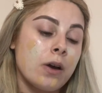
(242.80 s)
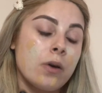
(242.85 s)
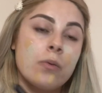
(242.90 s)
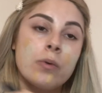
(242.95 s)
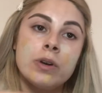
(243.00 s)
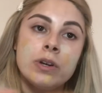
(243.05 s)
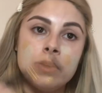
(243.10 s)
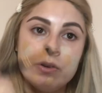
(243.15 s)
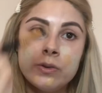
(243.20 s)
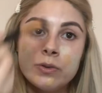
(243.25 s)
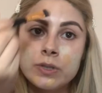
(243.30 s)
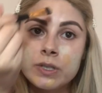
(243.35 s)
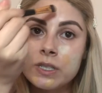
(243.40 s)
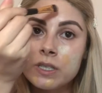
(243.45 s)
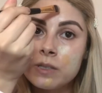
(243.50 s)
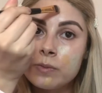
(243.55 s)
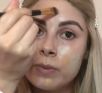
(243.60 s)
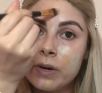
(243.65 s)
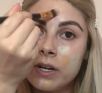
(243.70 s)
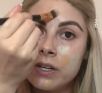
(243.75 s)
when you use a
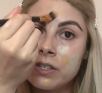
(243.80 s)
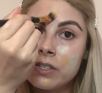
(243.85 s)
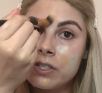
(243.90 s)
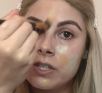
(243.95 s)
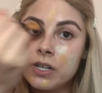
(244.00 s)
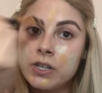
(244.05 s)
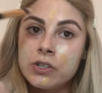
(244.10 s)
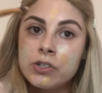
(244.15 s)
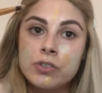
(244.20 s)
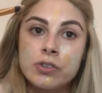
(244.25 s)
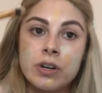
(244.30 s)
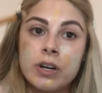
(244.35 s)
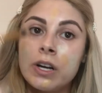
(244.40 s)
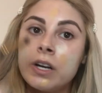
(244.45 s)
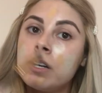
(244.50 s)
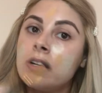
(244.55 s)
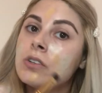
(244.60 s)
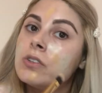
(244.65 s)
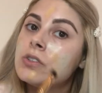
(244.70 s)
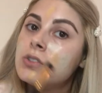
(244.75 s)
sponge and you're
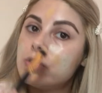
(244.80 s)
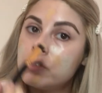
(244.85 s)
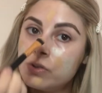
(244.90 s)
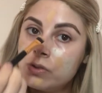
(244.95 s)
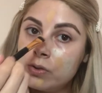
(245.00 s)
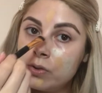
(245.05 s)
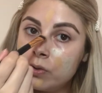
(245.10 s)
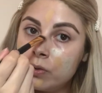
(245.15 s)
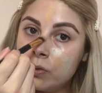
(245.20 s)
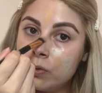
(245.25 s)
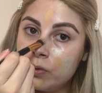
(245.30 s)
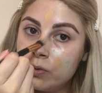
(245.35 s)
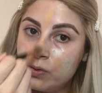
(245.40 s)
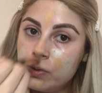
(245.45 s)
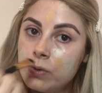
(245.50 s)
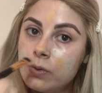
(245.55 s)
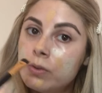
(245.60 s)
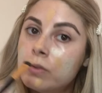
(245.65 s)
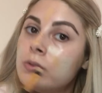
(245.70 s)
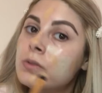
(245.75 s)
trying
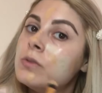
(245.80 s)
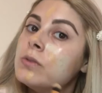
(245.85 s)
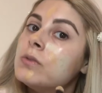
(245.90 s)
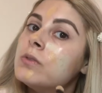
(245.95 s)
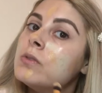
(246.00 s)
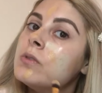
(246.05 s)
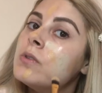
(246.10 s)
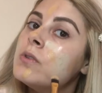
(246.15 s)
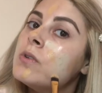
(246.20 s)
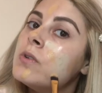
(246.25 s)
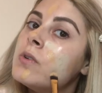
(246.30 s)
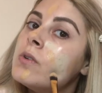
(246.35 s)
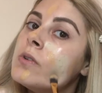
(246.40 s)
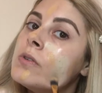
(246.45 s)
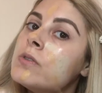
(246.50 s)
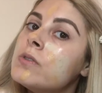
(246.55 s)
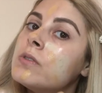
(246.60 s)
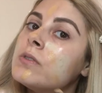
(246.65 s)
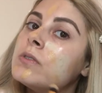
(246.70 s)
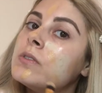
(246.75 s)
to
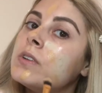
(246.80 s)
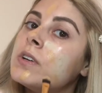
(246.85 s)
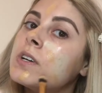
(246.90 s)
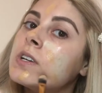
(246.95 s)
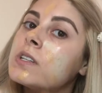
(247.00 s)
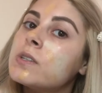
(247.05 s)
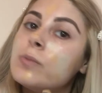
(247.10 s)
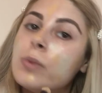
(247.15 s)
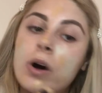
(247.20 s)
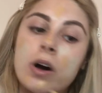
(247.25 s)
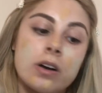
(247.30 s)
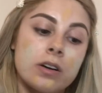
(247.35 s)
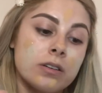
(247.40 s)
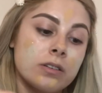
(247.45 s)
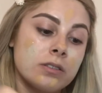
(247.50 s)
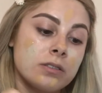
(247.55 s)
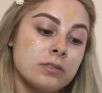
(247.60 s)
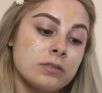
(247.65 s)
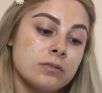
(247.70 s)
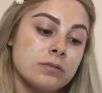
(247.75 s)
like spot
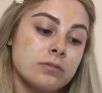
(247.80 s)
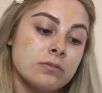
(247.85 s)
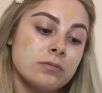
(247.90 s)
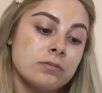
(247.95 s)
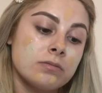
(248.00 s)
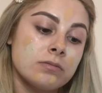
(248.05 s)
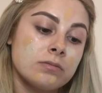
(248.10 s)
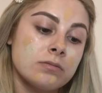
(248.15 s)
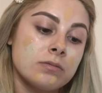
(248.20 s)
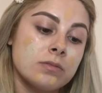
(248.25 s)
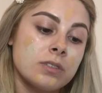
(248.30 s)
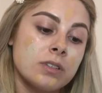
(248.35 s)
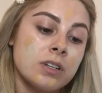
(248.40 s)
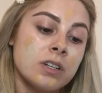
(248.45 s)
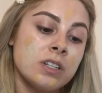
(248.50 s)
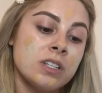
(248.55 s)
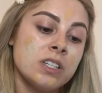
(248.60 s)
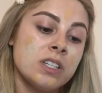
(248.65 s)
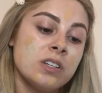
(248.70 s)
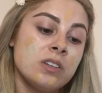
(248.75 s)

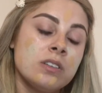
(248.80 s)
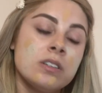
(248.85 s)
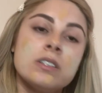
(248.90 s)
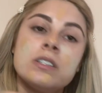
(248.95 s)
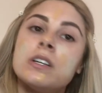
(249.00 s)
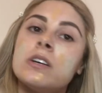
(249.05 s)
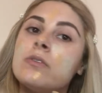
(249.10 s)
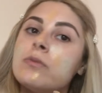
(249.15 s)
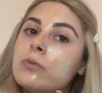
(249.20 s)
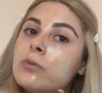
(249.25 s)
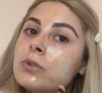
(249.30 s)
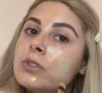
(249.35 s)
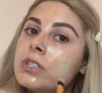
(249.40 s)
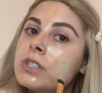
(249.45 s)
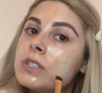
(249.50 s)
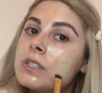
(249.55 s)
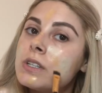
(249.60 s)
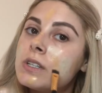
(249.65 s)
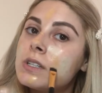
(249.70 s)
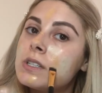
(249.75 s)
conceal and stuff, well,
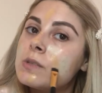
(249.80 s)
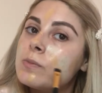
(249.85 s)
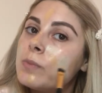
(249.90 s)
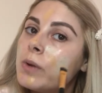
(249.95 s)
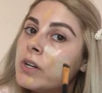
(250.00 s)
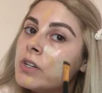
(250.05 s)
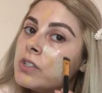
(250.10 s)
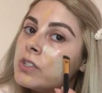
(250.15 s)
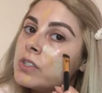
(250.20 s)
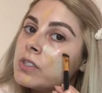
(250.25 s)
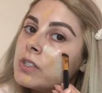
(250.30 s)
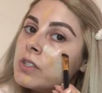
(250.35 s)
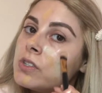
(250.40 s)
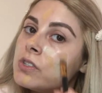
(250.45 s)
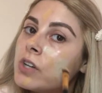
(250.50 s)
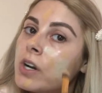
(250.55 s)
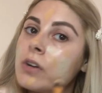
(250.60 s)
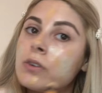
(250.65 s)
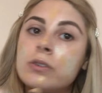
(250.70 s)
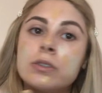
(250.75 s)
just like sponges in
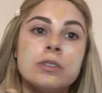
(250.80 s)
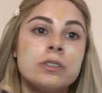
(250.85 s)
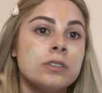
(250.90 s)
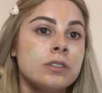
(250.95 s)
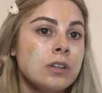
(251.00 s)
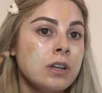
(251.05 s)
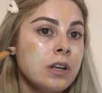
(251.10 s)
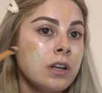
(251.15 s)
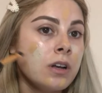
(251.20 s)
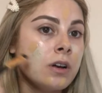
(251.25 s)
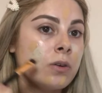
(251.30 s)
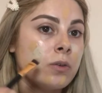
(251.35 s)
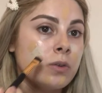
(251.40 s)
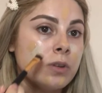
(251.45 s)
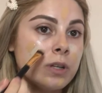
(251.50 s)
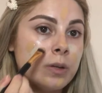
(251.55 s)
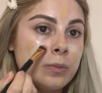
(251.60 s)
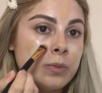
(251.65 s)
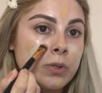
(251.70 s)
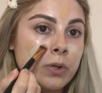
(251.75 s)
general
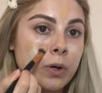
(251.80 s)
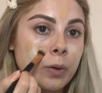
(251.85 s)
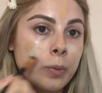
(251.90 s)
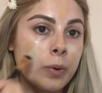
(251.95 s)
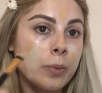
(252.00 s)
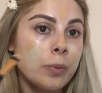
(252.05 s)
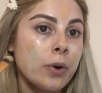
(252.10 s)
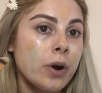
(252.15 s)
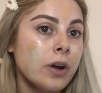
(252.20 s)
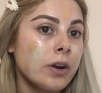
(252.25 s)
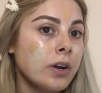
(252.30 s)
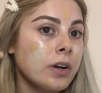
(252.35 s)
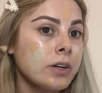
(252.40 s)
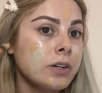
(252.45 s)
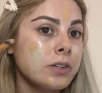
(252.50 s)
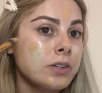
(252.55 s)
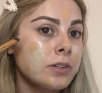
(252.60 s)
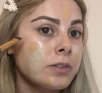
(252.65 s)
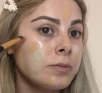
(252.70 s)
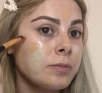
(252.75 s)
will absorb your
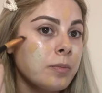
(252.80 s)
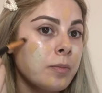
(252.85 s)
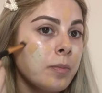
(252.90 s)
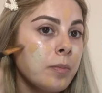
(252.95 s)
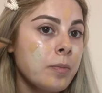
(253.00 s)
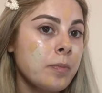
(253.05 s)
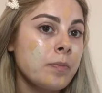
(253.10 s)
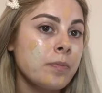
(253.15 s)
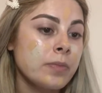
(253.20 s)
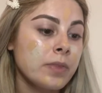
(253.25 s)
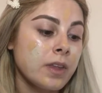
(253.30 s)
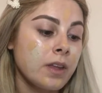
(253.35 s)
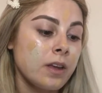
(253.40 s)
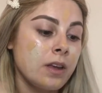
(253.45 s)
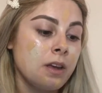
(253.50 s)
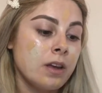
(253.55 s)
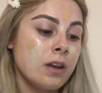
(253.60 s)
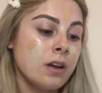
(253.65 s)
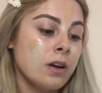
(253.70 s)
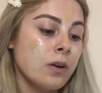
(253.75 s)
product.
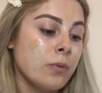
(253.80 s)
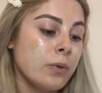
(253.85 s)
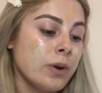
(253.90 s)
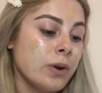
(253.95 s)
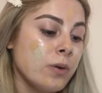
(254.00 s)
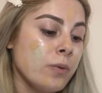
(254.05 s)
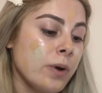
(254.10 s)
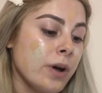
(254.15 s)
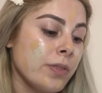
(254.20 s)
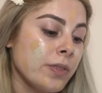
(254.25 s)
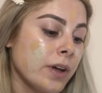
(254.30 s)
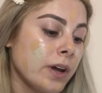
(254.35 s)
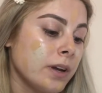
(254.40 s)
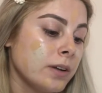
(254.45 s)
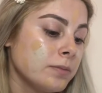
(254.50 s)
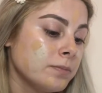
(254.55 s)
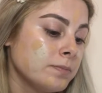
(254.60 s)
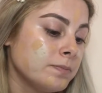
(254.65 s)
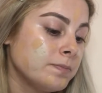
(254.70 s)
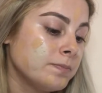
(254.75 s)
We don't want that.